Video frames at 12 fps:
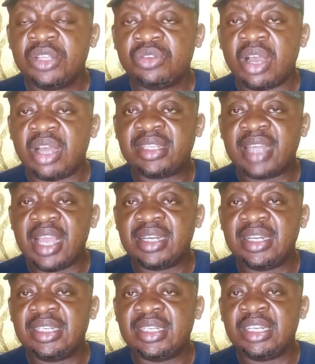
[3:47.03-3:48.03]
So I
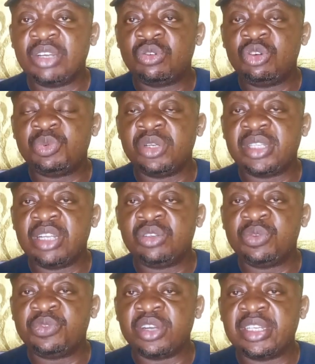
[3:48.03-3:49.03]
tagged it, the crude protein,
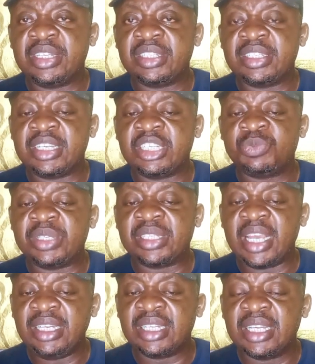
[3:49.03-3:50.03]
to
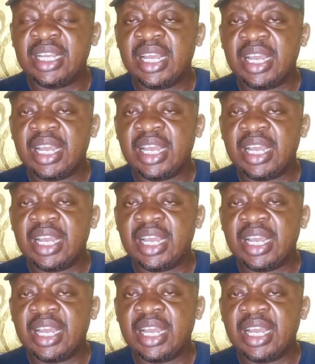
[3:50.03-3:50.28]
46%,